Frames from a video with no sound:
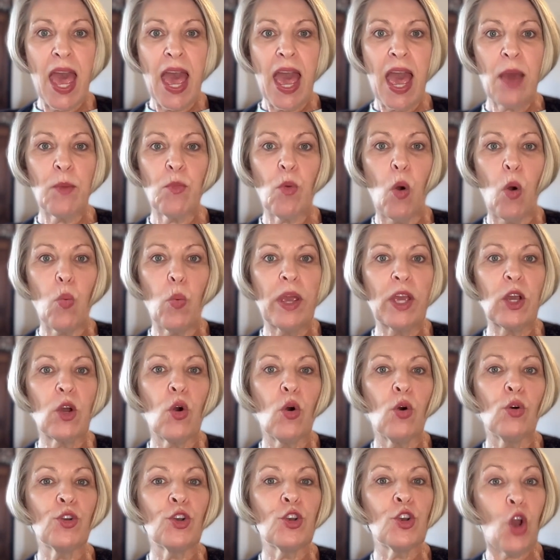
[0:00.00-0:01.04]
and what we
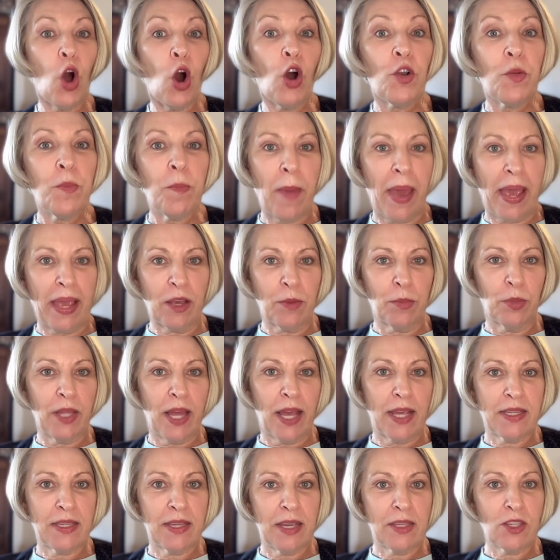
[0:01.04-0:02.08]
call non-bankable
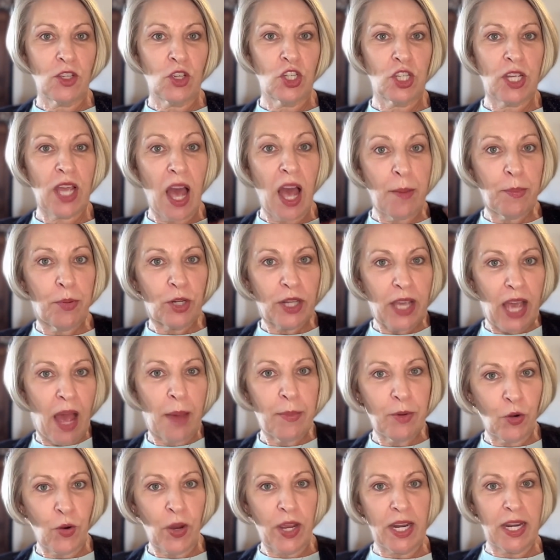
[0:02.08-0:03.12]
assets, because you can't put a
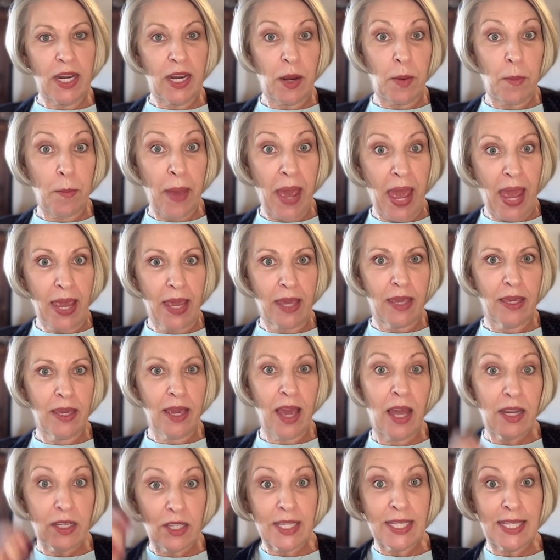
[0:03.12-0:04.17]
carbon credit in a bank. You
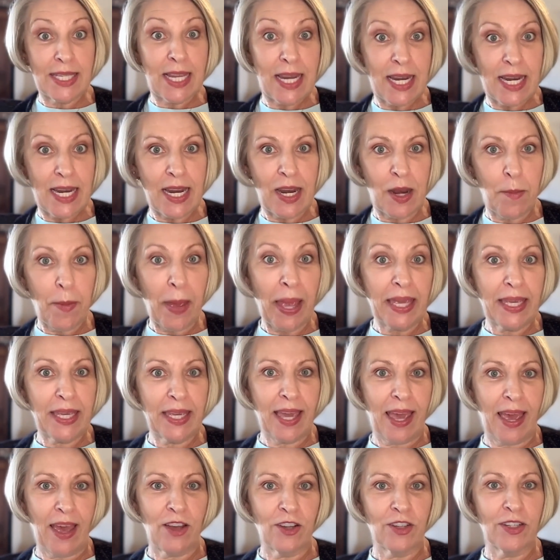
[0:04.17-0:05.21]
can't just sit it in a bank
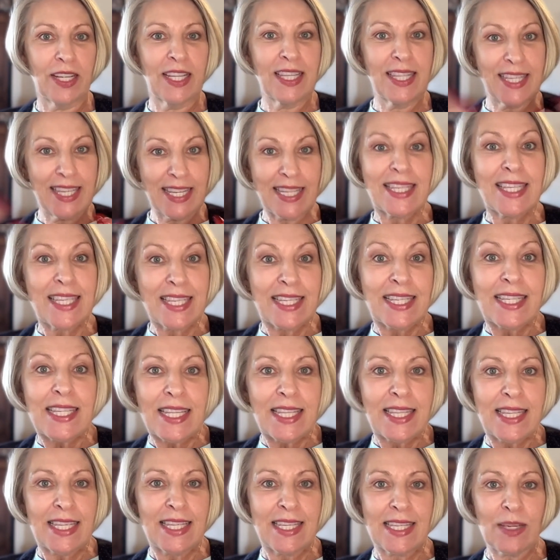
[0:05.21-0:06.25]
account. It sits
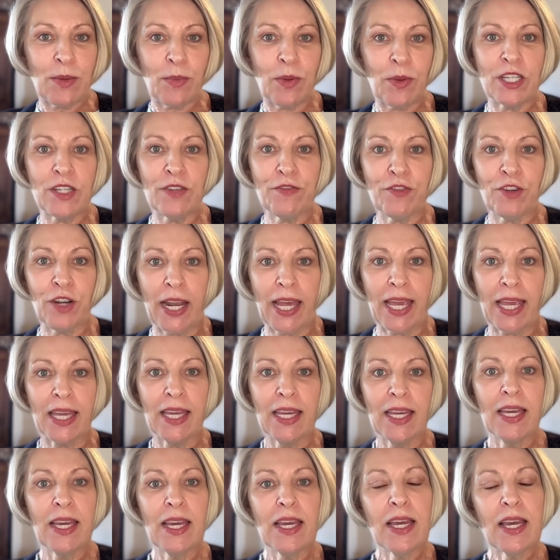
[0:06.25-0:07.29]
somewhere differently.
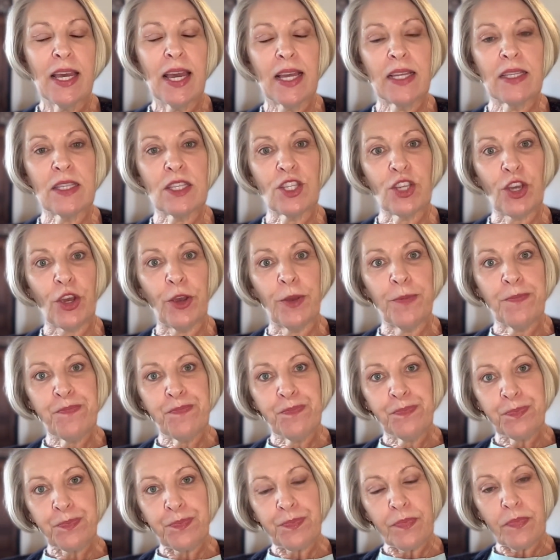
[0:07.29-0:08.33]
And so
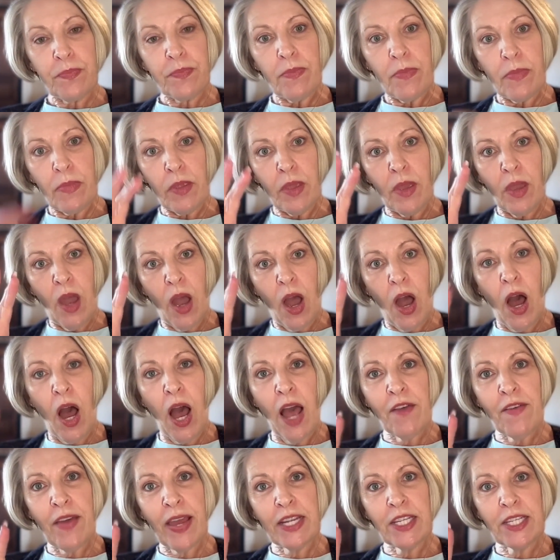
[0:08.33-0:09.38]

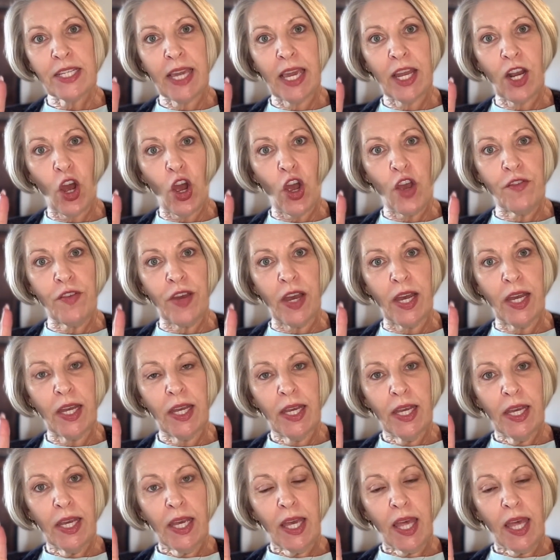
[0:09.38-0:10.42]
I've had to get over
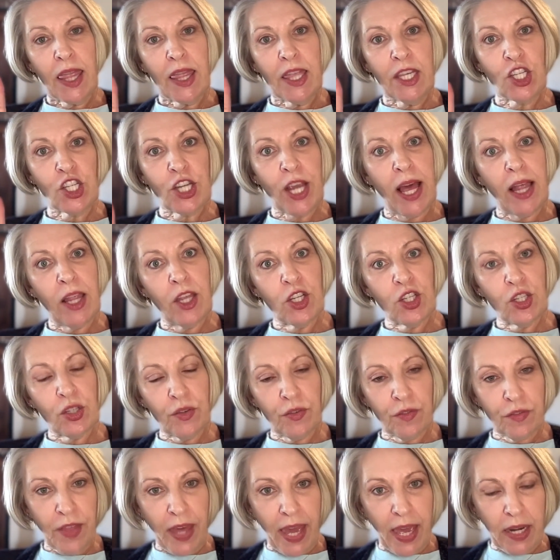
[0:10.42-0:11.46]
the challenge
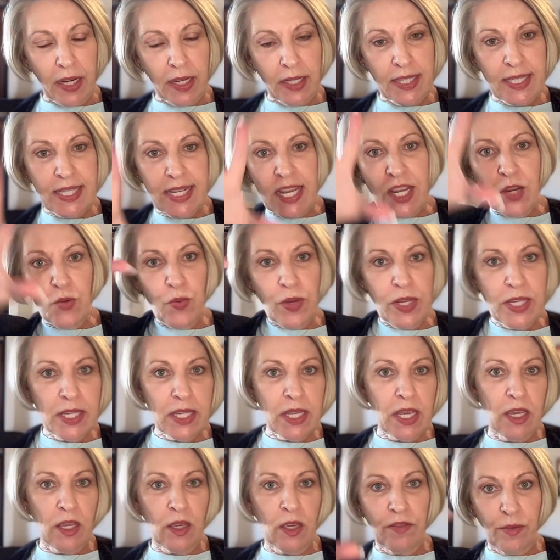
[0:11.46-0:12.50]
of that
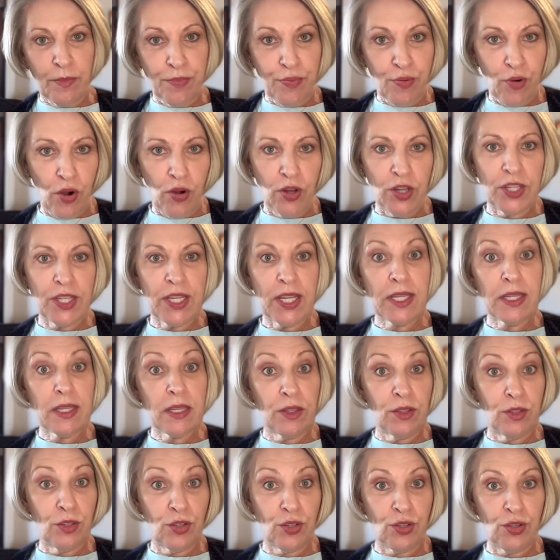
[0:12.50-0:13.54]
de-risking of the process
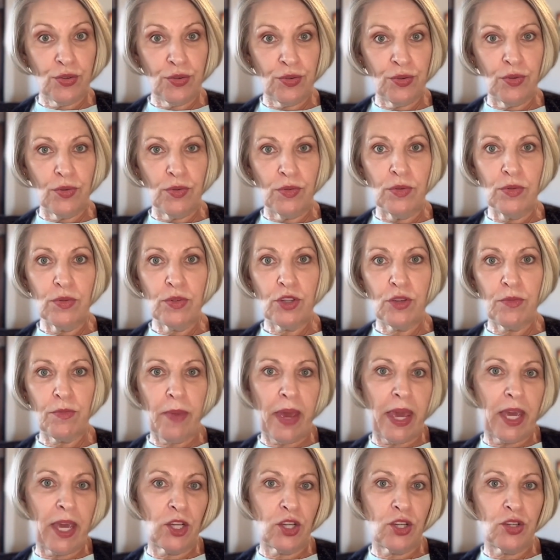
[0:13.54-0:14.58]
and the tool to
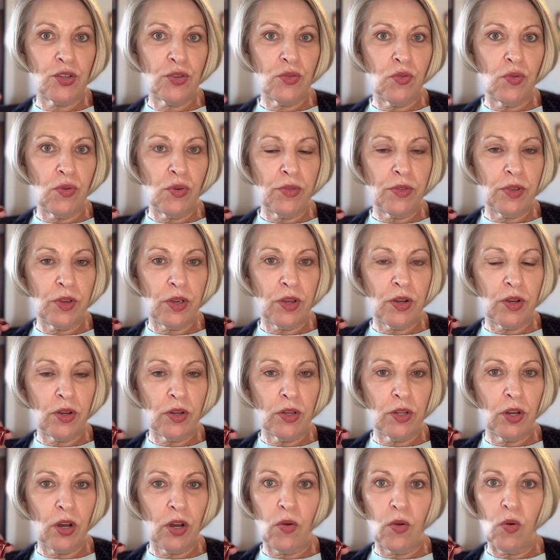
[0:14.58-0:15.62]
make sure that
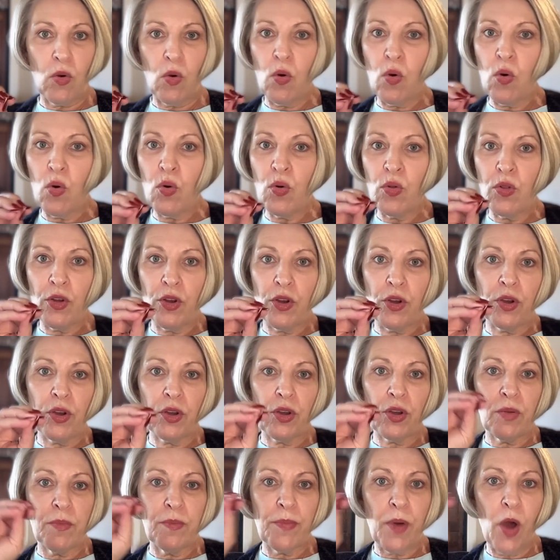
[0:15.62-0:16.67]
all the
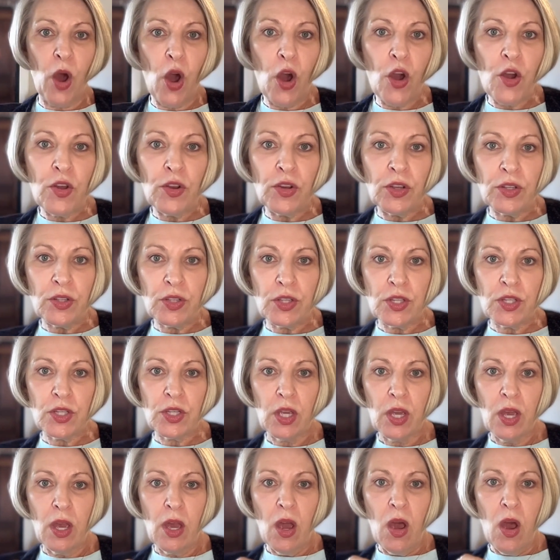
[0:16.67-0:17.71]
components
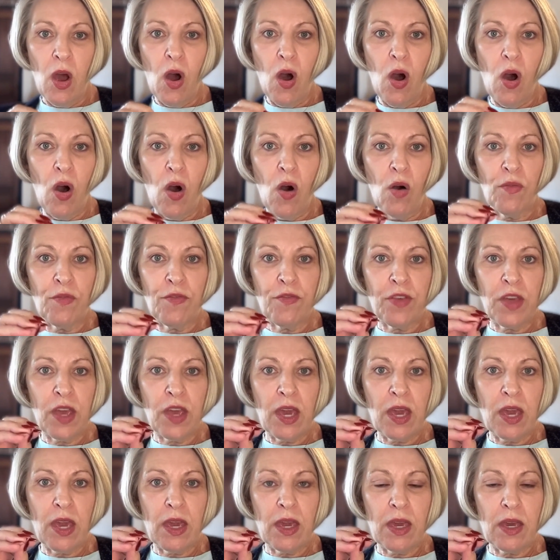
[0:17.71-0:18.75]
of
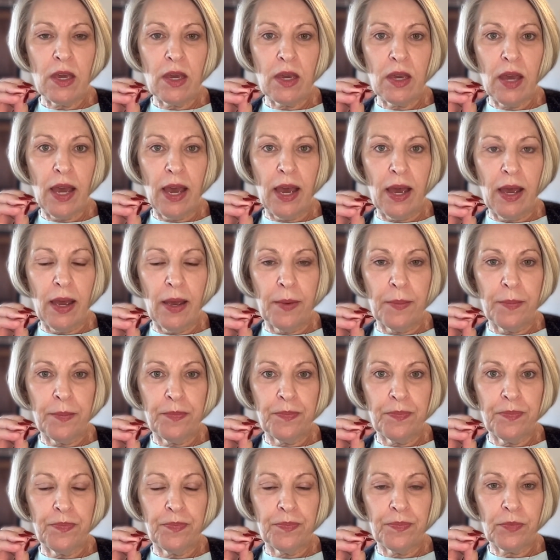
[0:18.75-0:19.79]
the
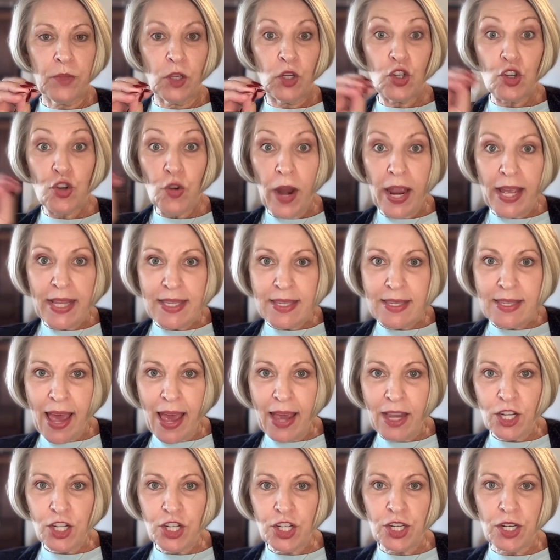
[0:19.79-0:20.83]

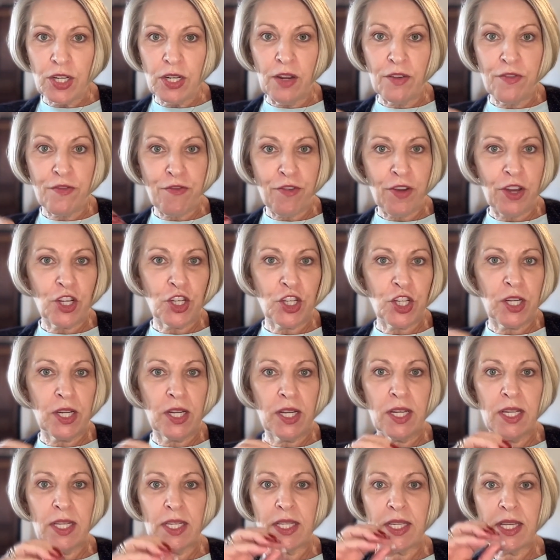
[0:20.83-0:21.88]
transaction are
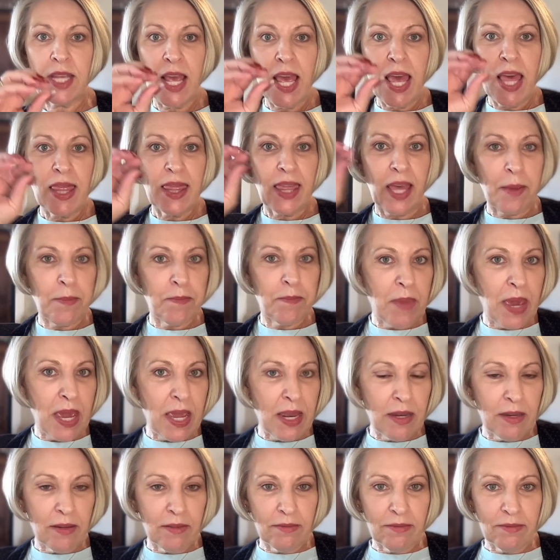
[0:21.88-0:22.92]
frictionless. They
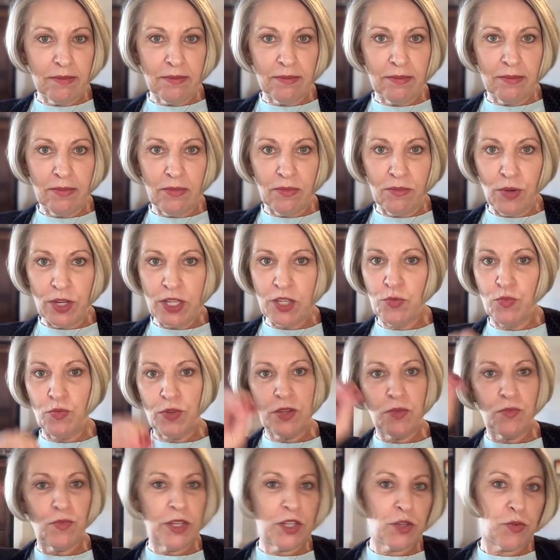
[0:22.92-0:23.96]
meet
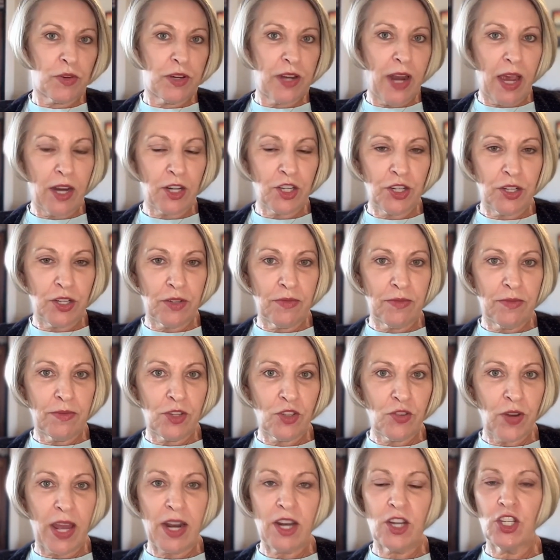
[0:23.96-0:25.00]
risk reduction
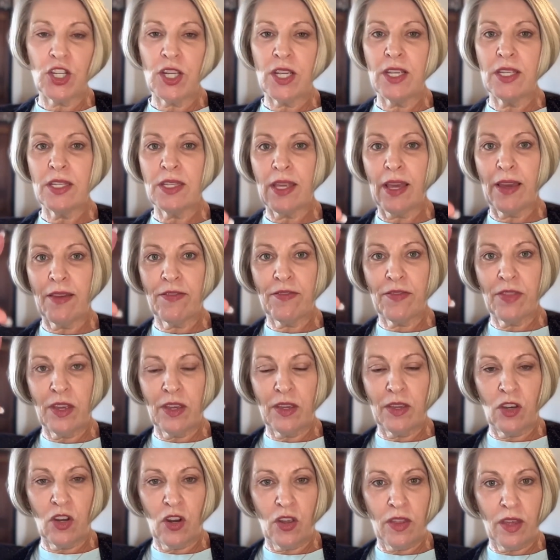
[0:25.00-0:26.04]
strategies.
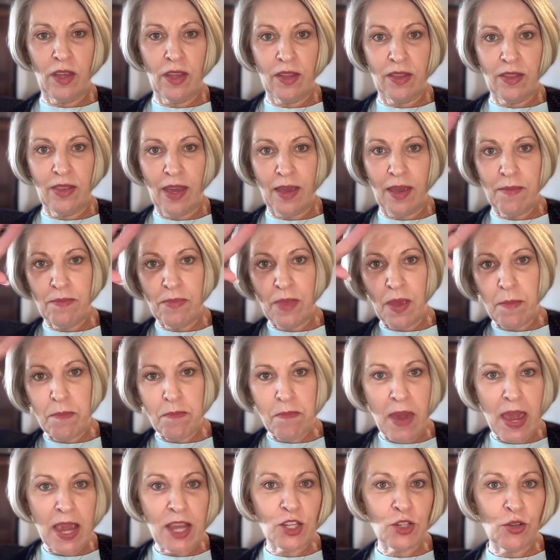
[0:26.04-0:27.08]
They
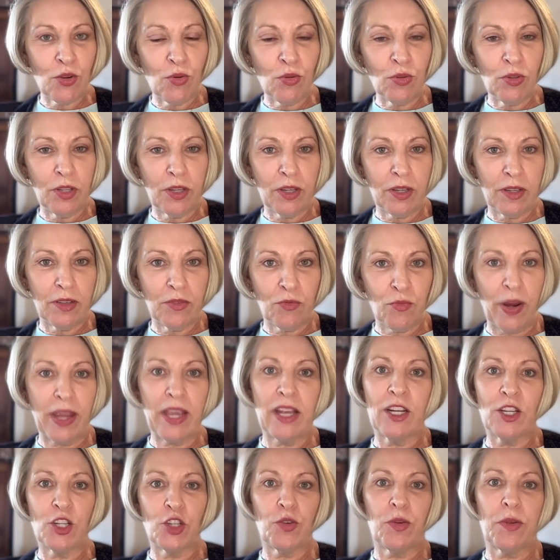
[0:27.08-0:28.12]
meet all the
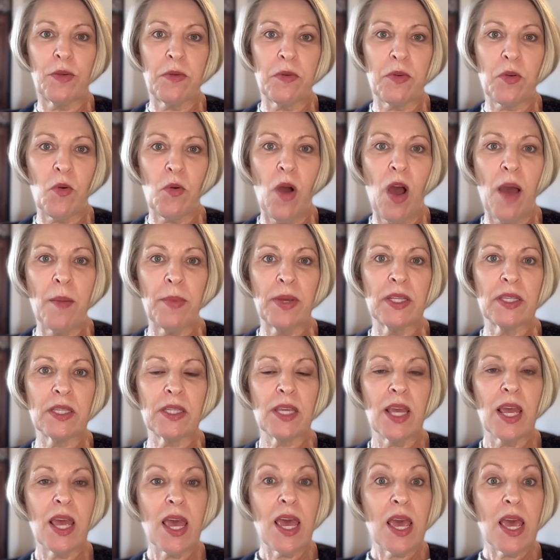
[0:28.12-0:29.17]
regulatory requirements,
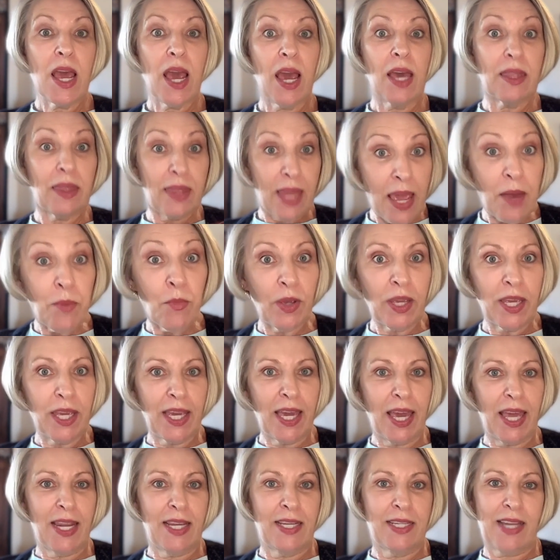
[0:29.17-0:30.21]
and then we can
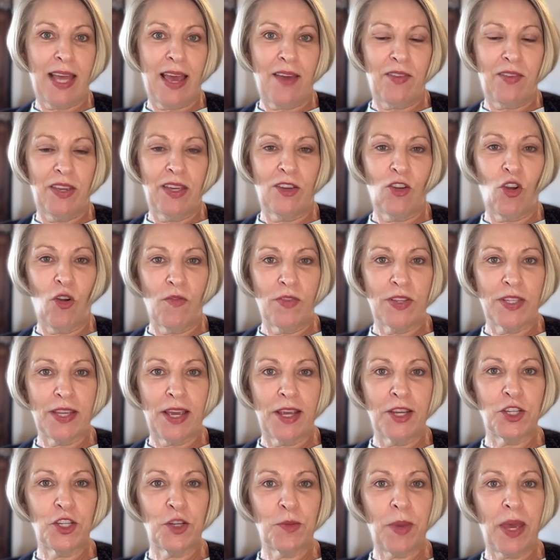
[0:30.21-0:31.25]
get into having a
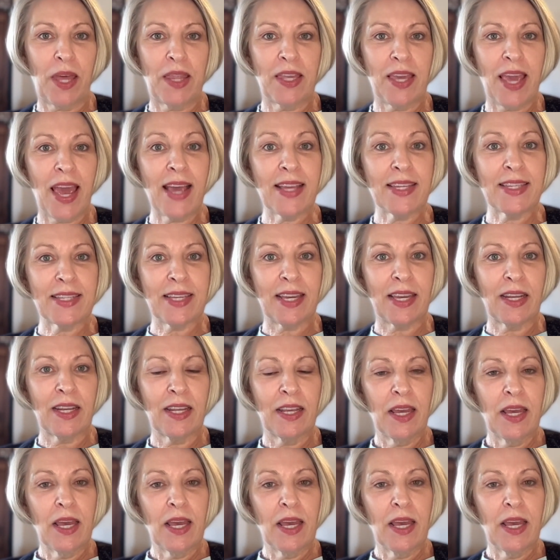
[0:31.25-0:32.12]
conversation about the asset.